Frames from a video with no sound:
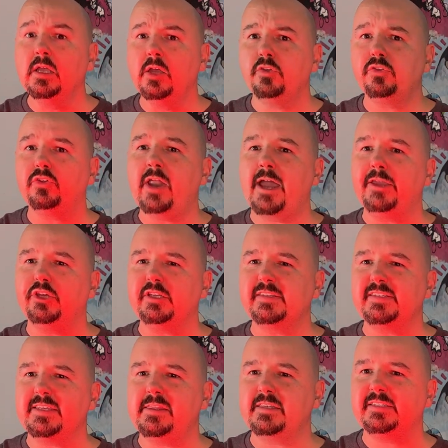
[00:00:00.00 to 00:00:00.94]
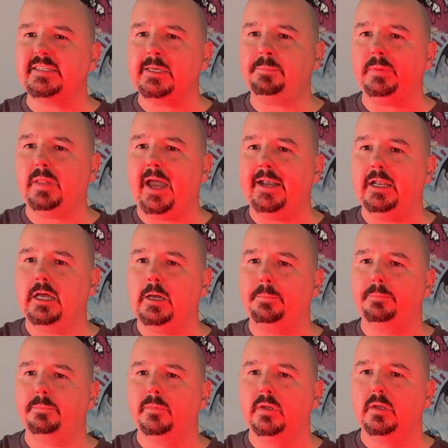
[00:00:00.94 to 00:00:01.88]
So now you can see the tip light up.
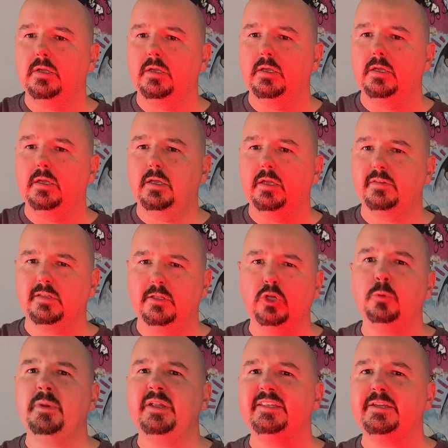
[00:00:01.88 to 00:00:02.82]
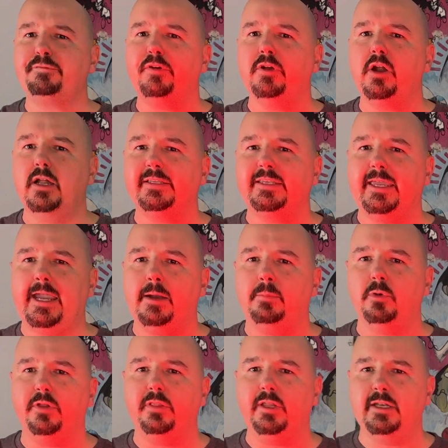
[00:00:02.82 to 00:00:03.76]
It's a little bit different on
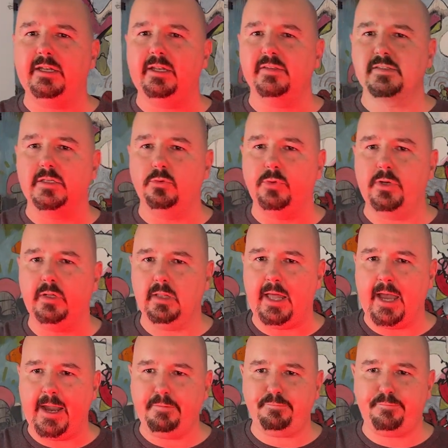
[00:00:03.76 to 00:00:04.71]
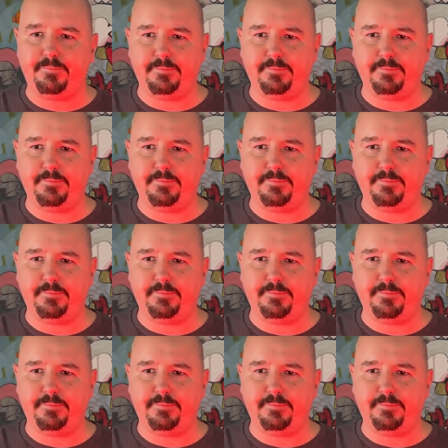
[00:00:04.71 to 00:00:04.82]
camera than it is in real life.